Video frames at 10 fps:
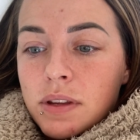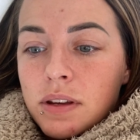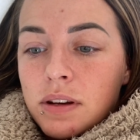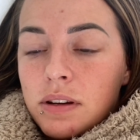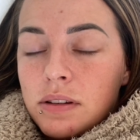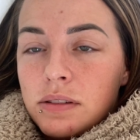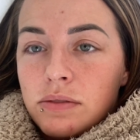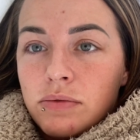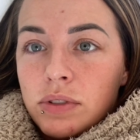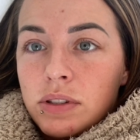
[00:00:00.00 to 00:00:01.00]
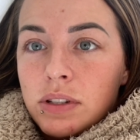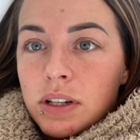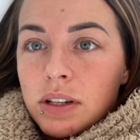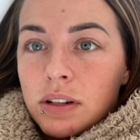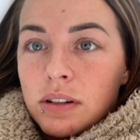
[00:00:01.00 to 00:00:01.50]
It is
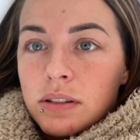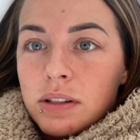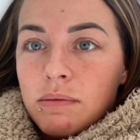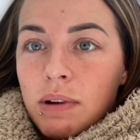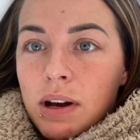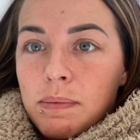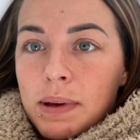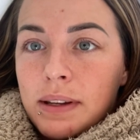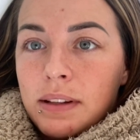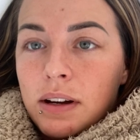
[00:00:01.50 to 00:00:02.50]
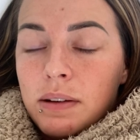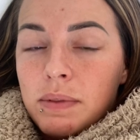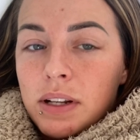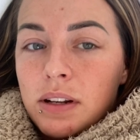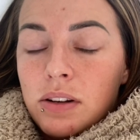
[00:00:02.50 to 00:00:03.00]
ridiculous, the amount of pain that I'm
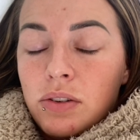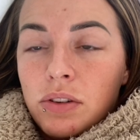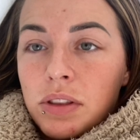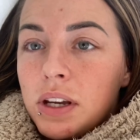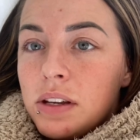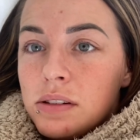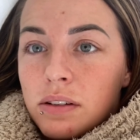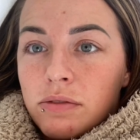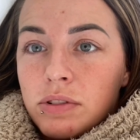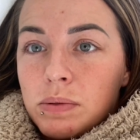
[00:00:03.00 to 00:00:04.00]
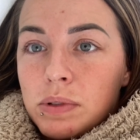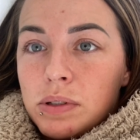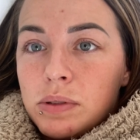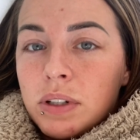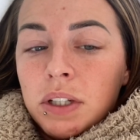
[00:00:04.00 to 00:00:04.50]
in, and nothing is
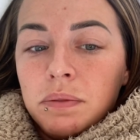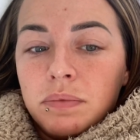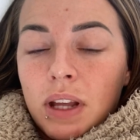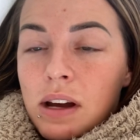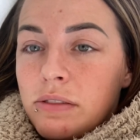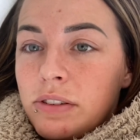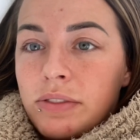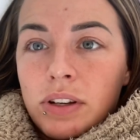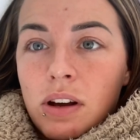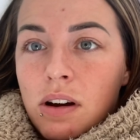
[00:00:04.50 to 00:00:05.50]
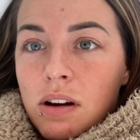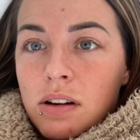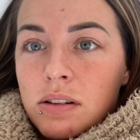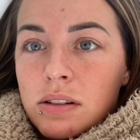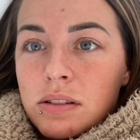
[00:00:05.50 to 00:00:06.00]
comfortable. Everything
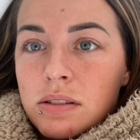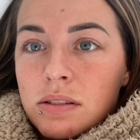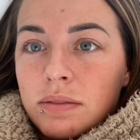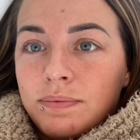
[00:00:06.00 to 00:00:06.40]
hurts.